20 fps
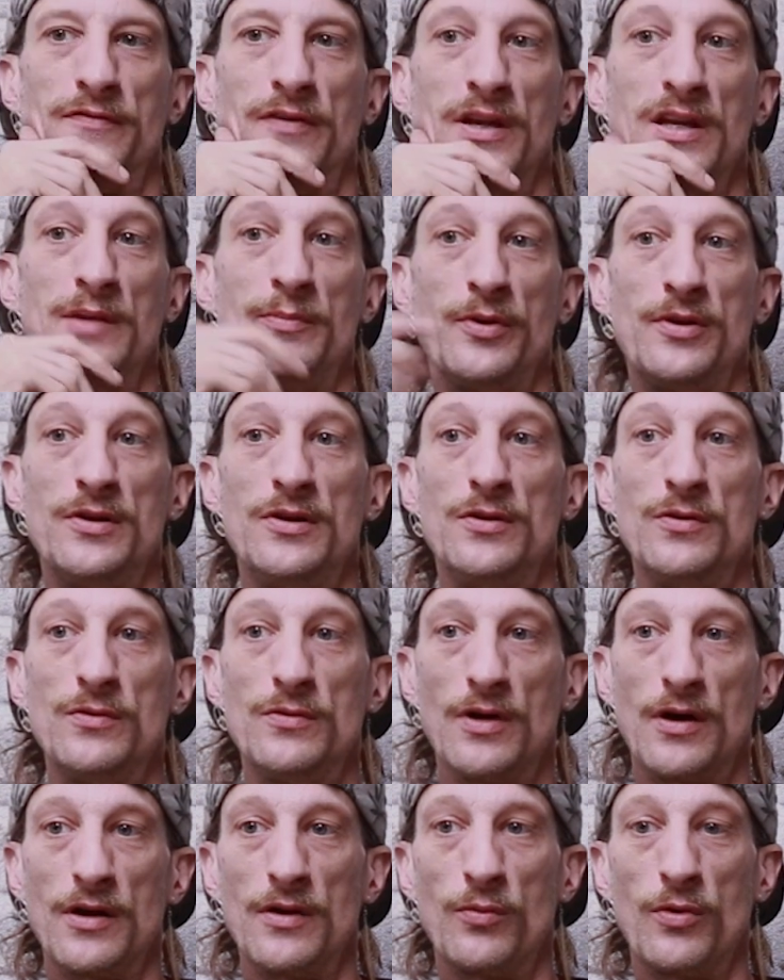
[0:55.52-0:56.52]
for anybody who
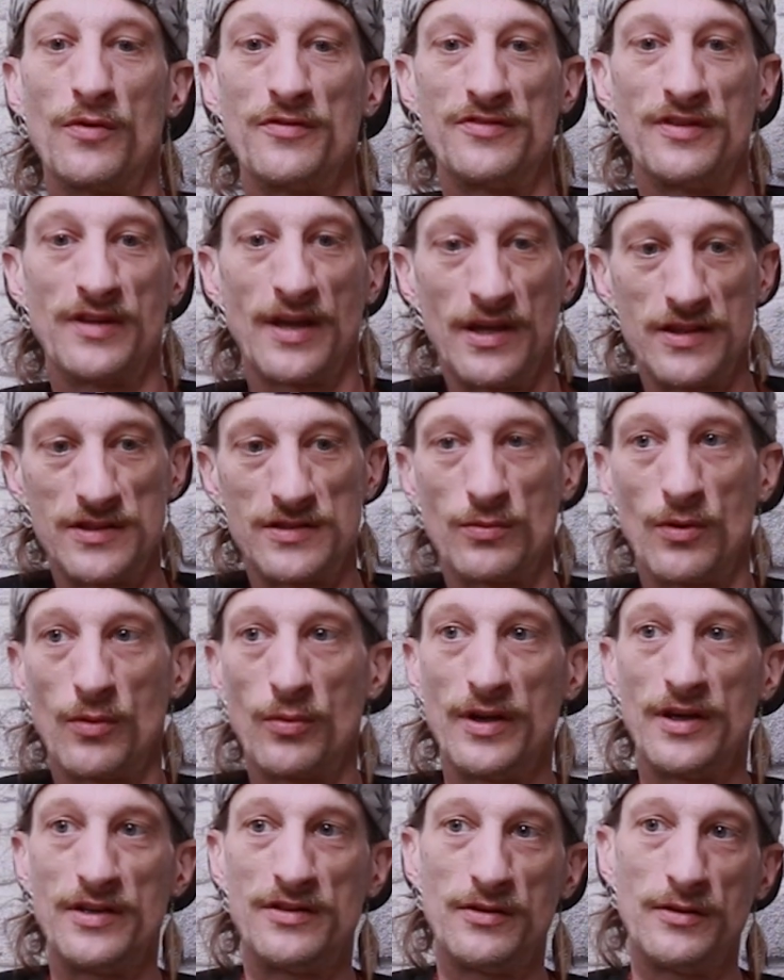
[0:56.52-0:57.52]
kind of wants to get into what
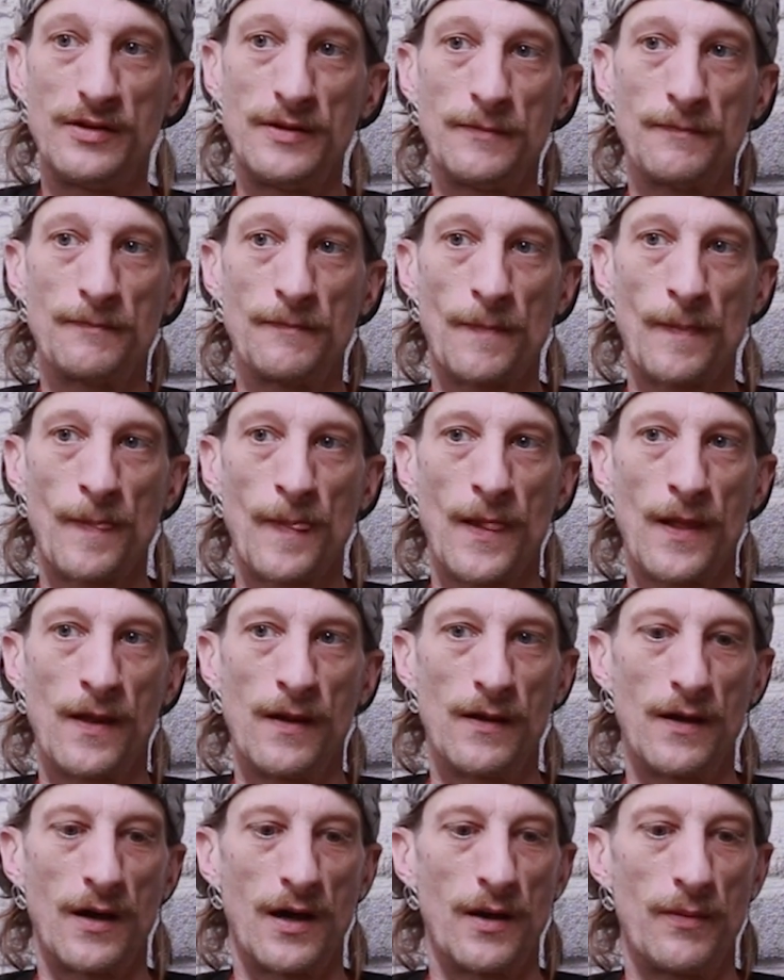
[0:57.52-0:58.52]
we're doing,
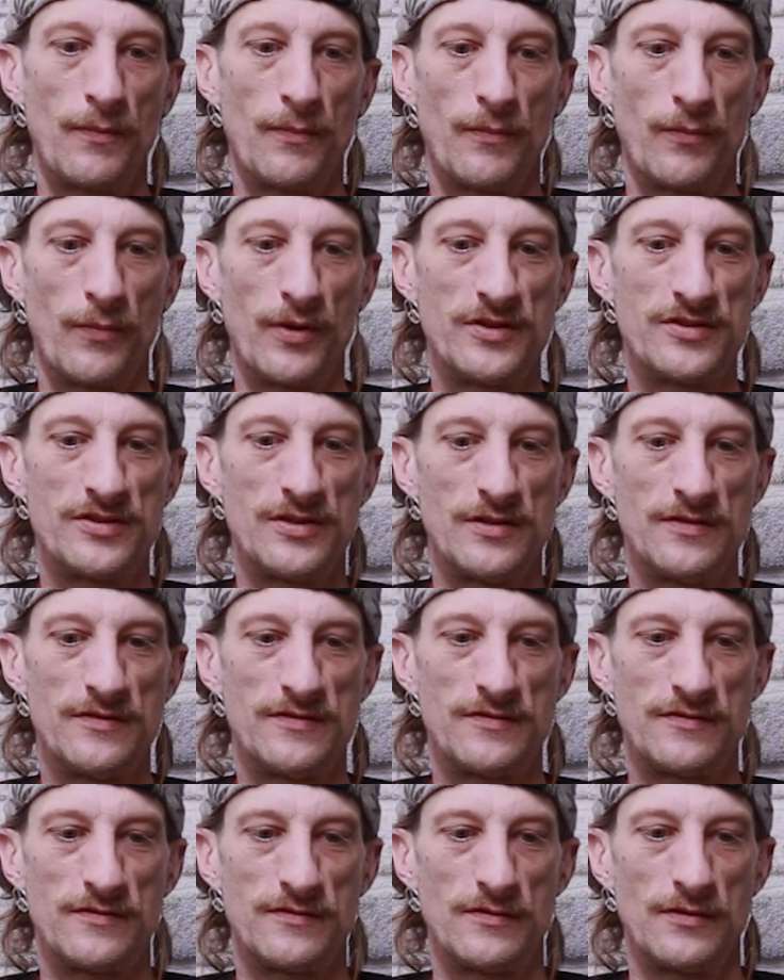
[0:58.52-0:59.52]
um, which is
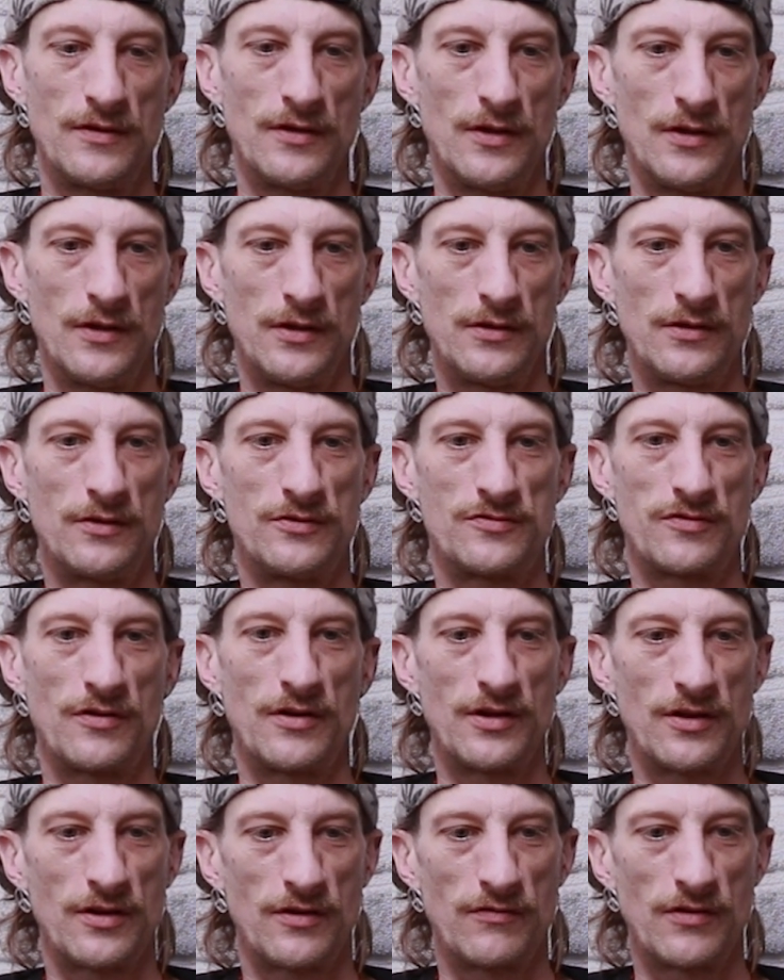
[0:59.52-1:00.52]
you know
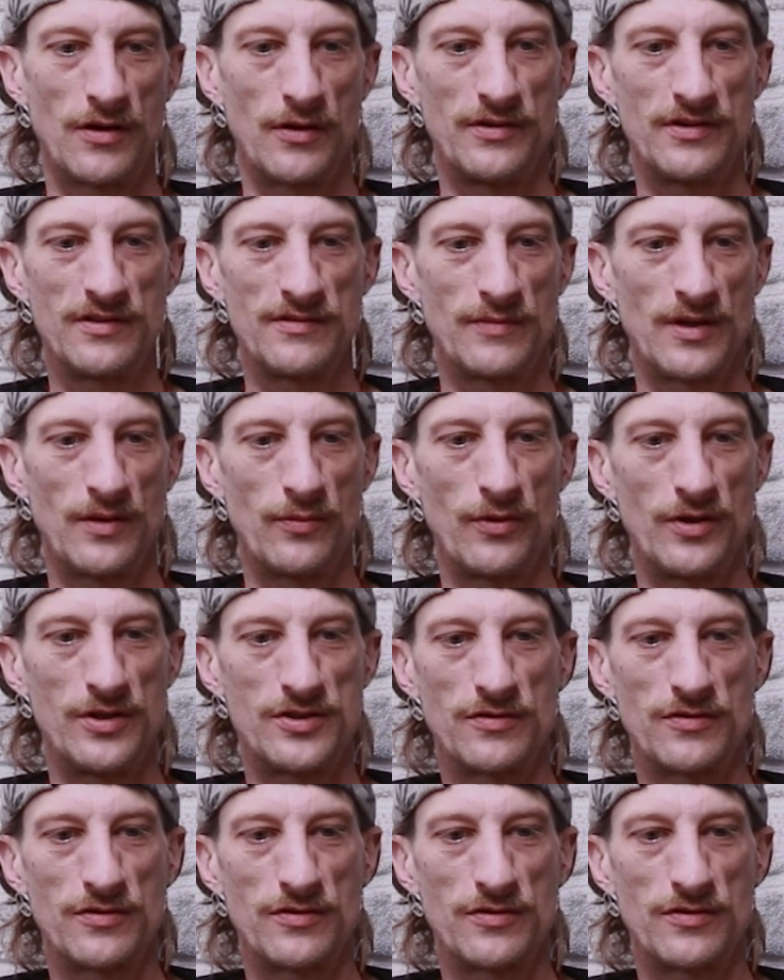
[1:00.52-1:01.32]
trying to grow. It doesn't matter what you're